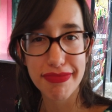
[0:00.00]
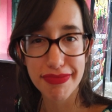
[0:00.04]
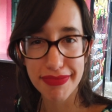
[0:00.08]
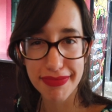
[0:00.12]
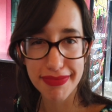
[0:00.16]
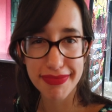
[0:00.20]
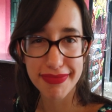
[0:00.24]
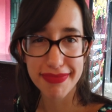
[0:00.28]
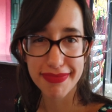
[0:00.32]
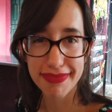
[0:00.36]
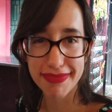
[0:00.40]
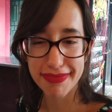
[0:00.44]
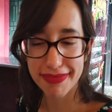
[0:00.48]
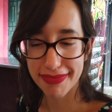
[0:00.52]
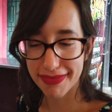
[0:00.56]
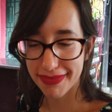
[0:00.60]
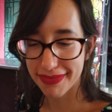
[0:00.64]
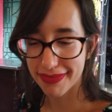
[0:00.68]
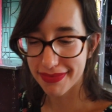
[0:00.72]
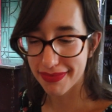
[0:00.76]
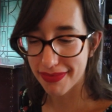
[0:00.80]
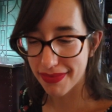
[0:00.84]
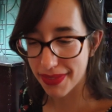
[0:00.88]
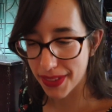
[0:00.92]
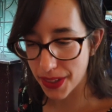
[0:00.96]
It's a lot of
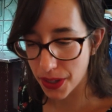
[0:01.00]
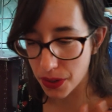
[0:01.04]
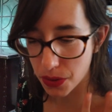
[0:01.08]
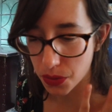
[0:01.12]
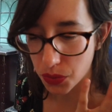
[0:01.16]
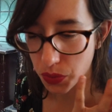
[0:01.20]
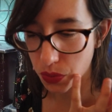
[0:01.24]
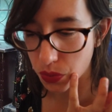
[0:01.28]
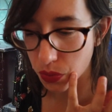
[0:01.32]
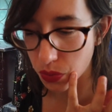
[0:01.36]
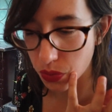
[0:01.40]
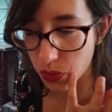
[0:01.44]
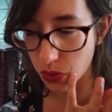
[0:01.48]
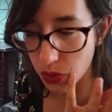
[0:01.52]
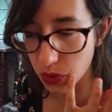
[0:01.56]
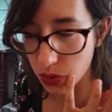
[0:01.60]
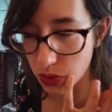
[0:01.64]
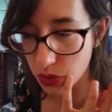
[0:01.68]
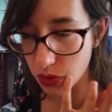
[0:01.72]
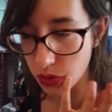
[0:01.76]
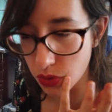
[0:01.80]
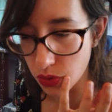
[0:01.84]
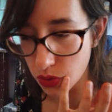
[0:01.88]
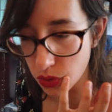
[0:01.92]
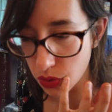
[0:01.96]
food on one plate. This is going
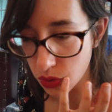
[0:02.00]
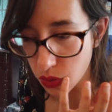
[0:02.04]
to get